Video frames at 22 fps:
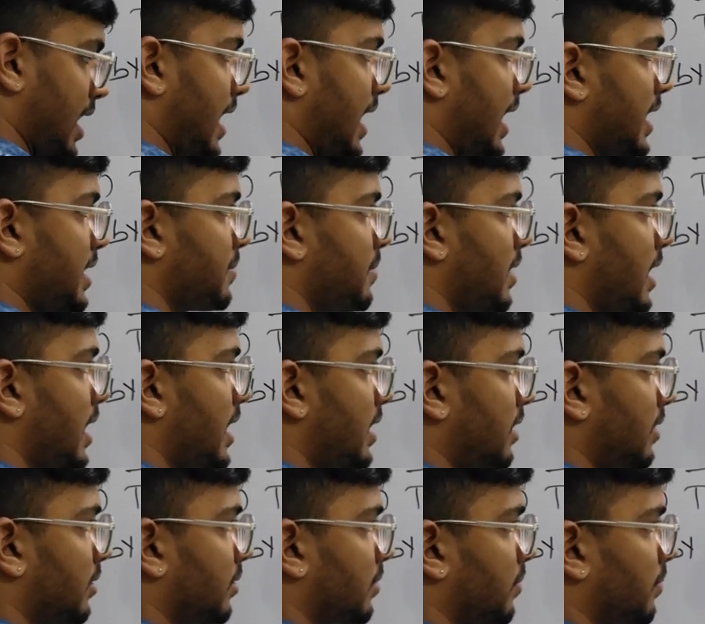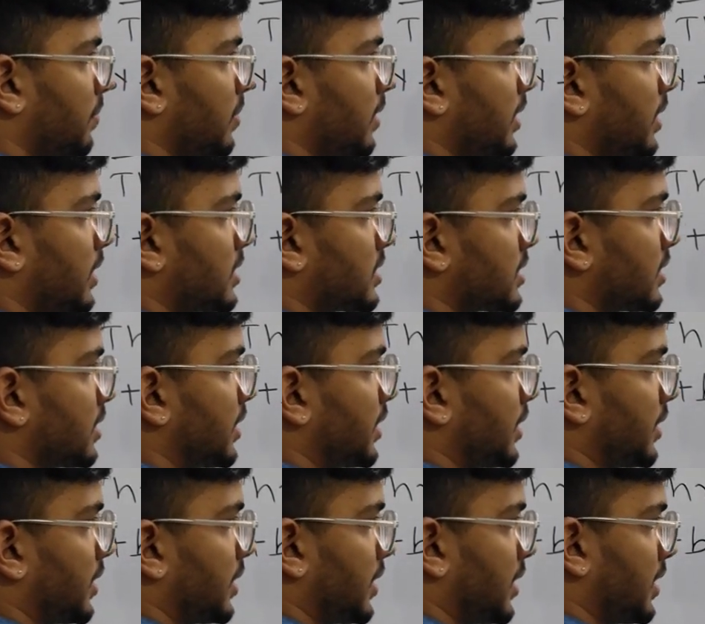I bar plus
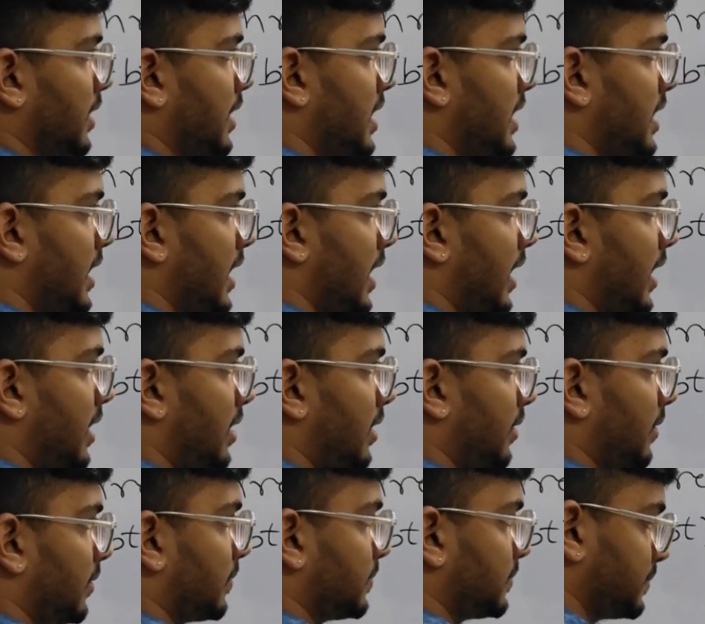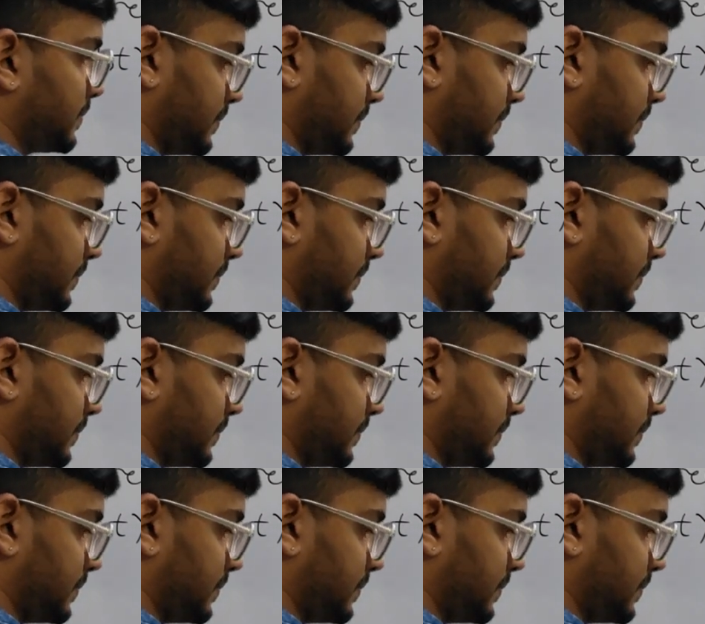dr